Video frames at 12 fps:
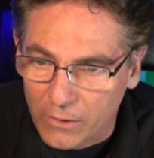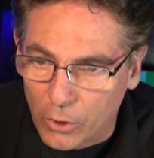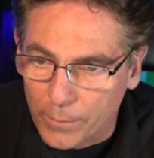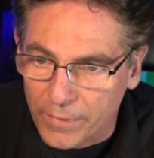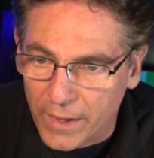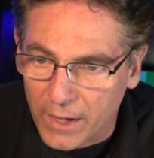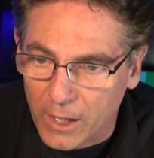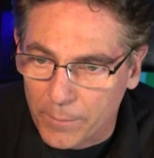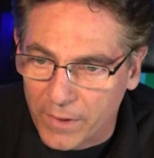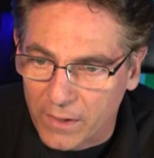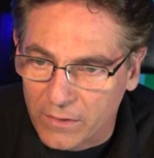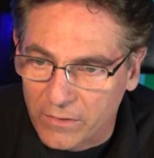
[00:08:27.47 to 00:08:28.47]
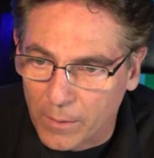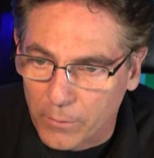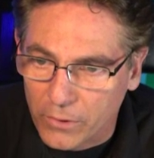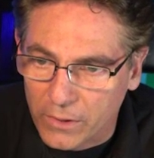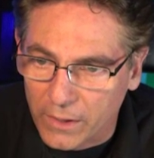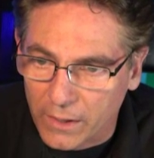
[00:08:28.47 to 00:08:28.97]
Open that up and
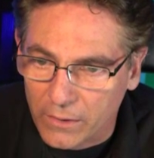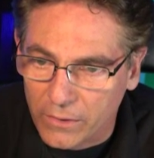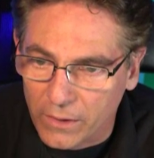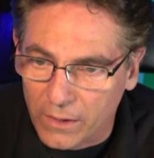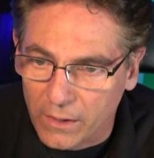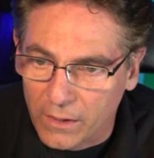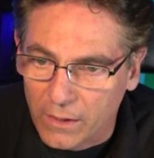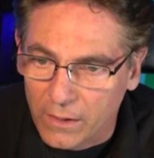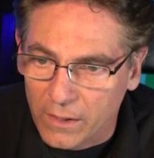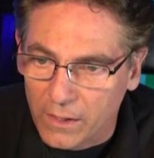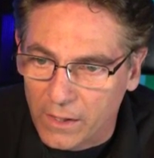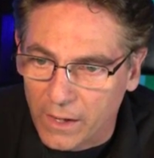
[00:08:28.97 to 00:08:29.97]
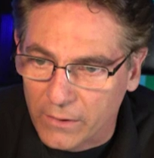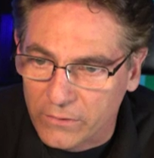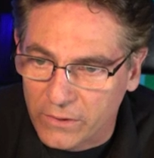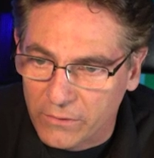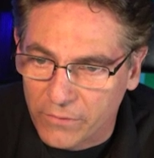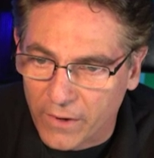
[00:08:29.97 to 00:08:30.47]
double click the
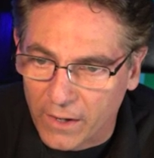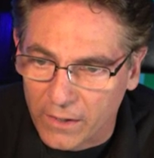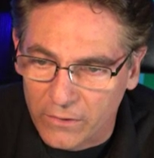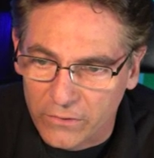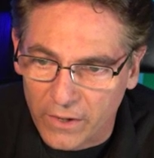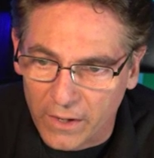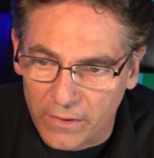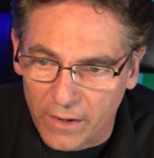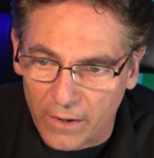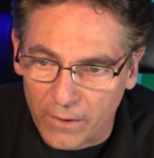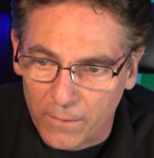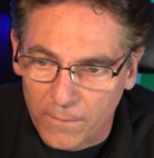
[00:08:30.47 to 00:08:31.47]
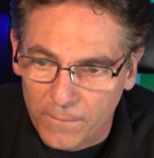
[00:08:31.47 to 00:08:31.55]
exe file inside there.